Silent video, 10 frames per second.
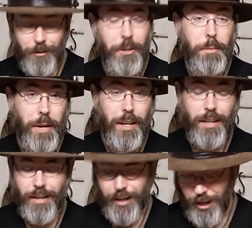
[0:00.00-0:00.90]
on eBay,
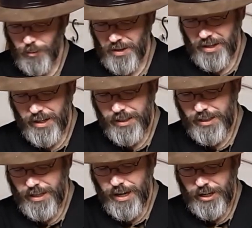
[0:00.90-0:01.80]
and I went and I
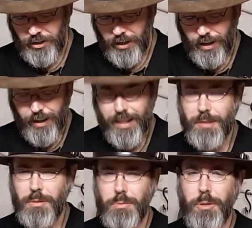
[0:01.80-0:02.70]
snatched it.
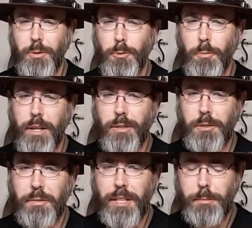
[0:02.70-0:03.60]
That's what's really cool about
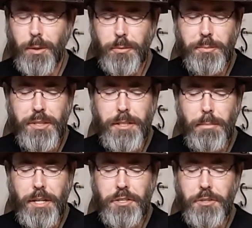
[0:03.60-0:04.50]
those Facebook groups. It's
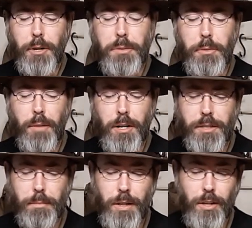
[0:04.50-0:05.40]
in my description
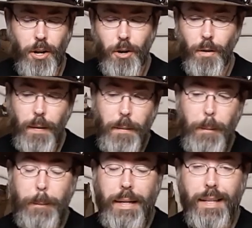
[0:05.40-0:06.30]
box below,
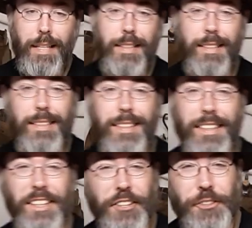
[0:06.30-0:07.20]
because
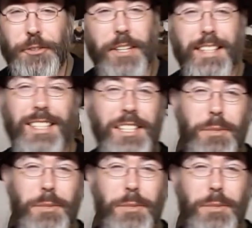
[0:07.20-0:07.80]
you, you get to see